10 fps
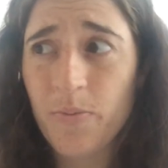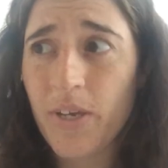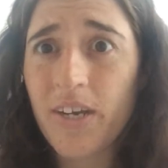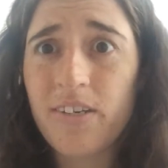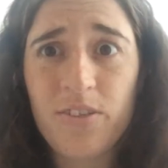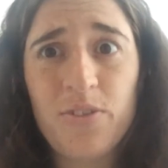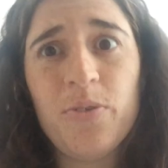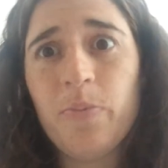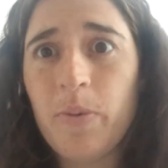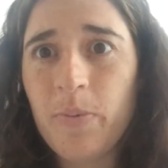We are
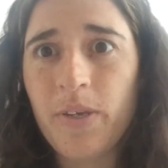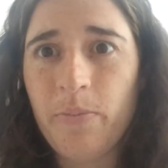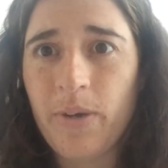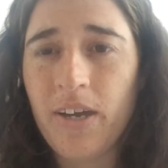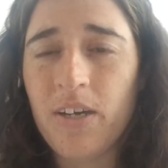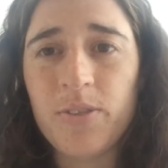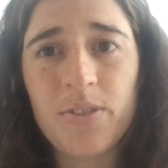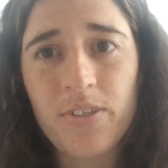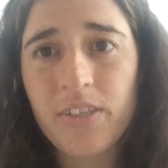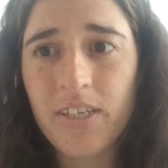2 people in my
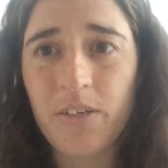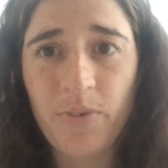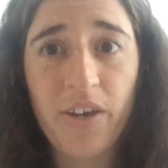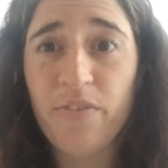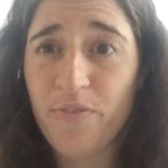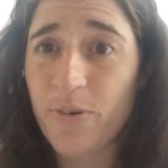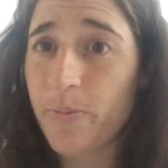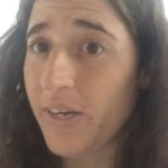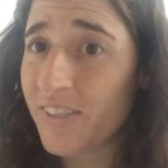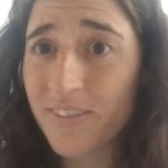household and we have 4
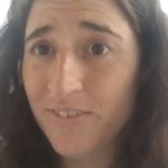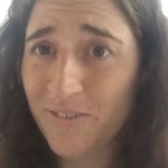bikes,